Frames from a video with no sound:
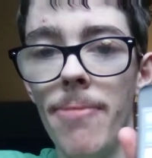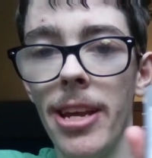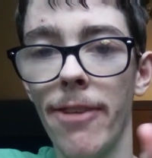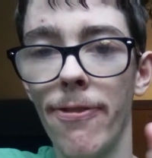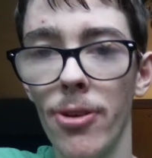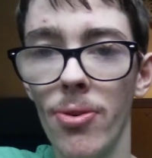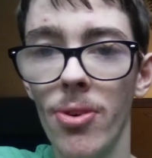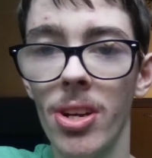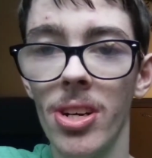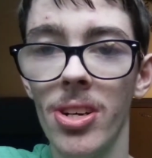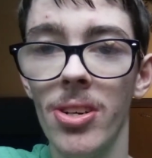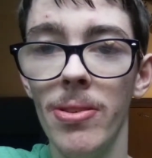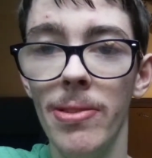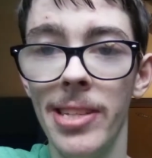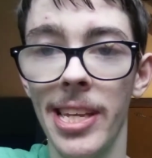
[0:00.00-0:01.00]
make phone
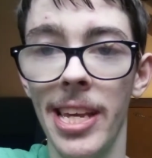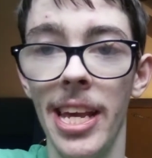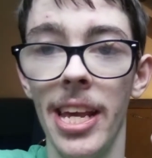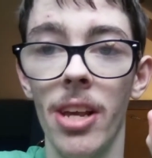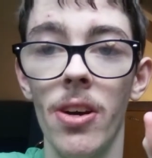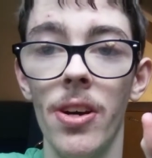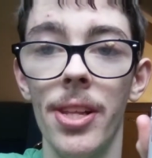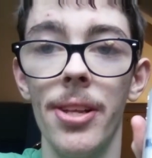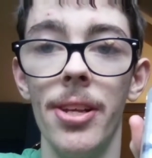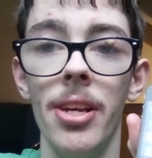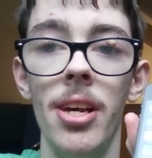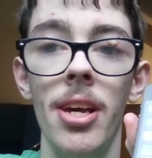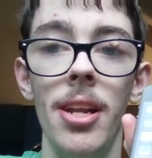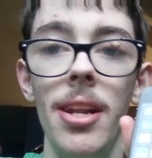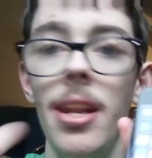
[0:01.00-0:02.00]
calls, can't call the
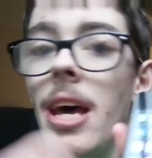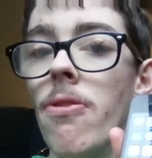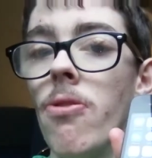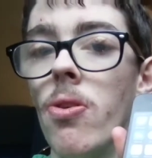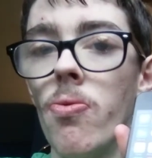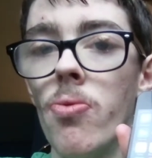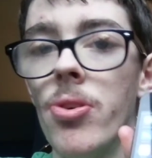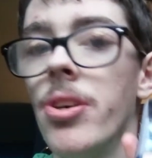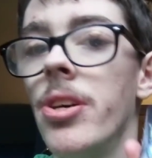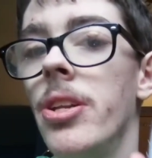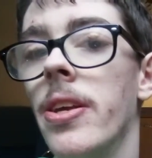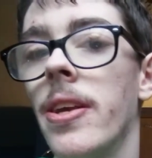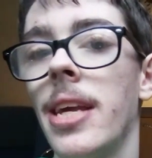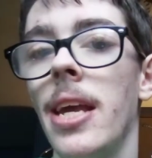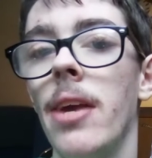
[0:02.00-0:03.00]
911,
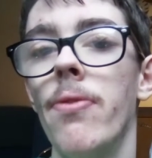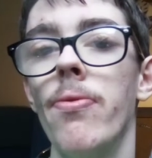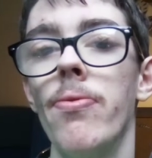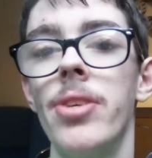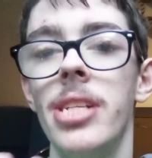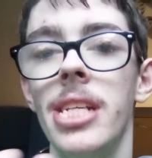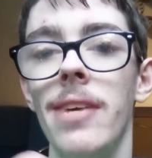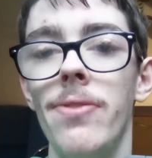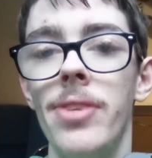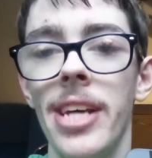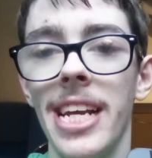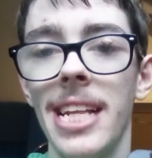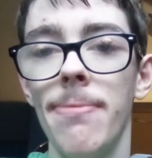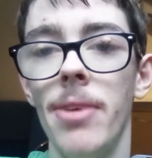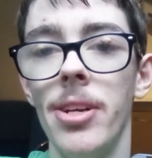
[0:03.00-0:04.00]
you can't receive
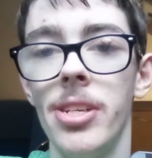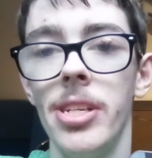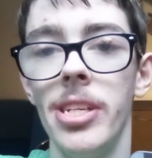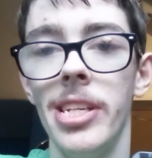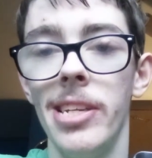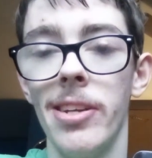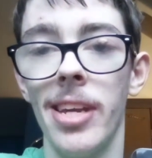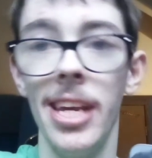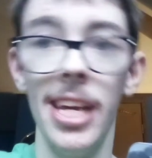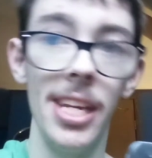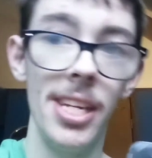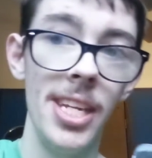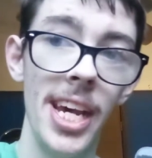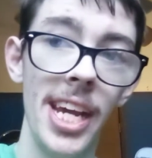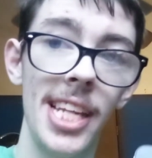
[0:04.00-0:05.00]
text messages, you
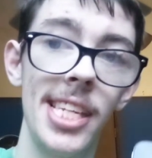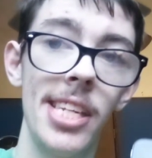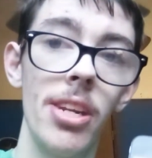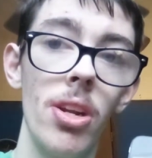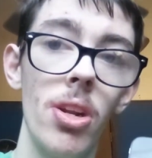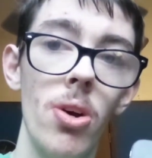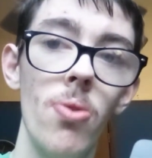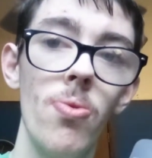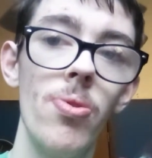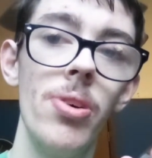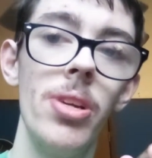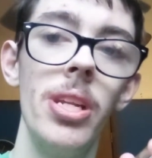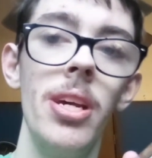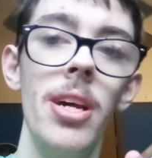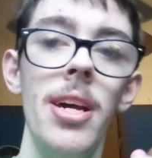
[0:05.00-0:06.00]
can't text no
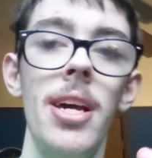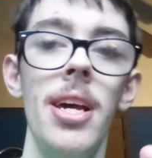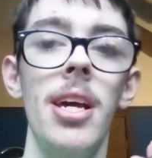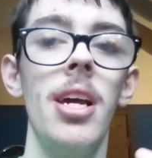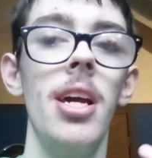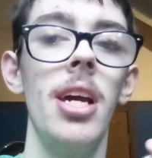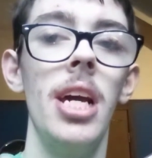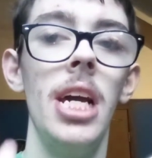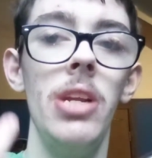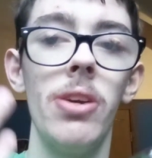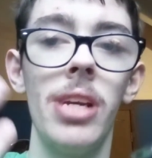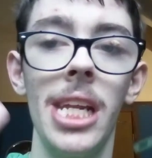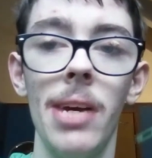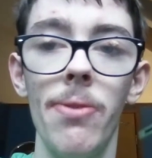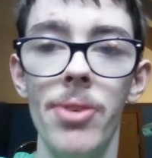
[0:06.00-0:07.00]
one, and you
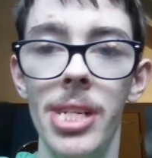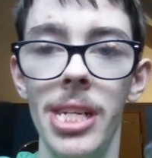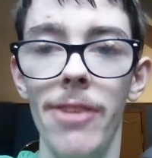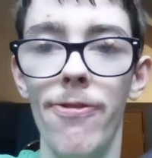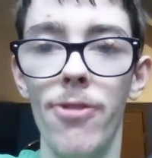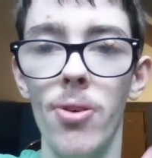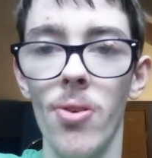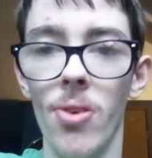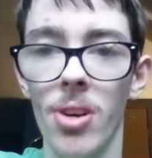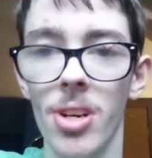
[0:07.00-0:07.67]
cannot receive phone